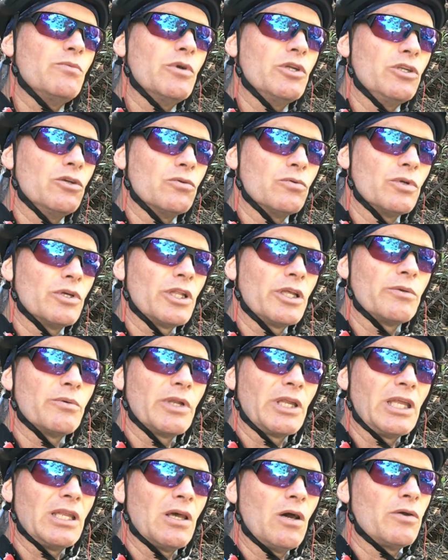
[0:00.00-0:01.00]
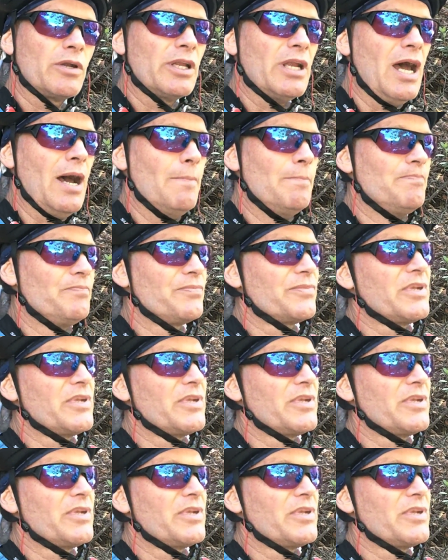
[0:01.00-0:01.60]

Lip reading: when you really load it up.